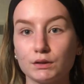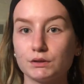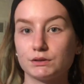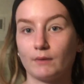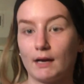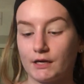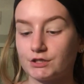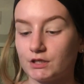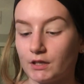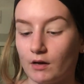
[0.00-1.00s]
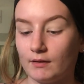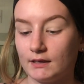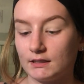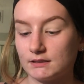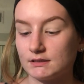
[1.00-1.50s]
So I actually go in
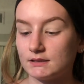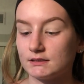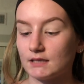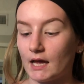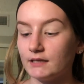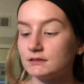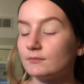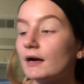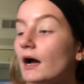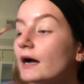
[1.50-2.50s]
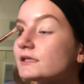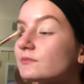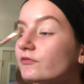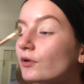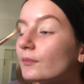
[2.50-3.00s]
and set my eyes
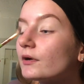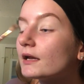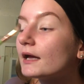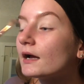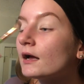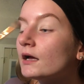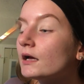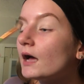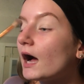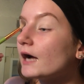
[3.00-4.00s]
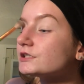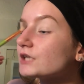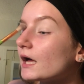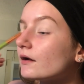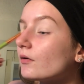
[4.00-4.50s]
before putting
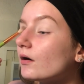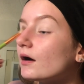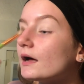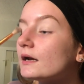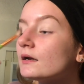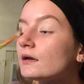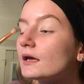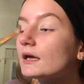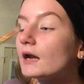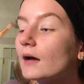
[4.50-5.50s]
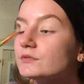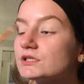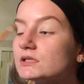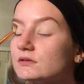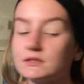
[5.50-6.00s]
eyeshadow on, and I'm
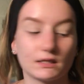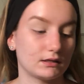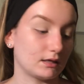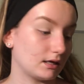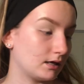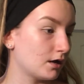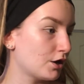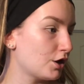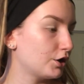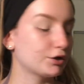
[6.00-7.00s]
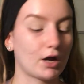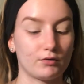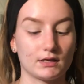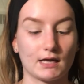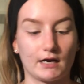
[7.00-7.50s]
just using the
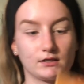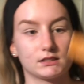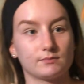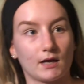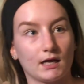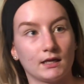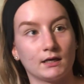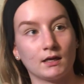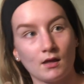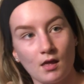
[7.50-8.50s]
Coty Airspun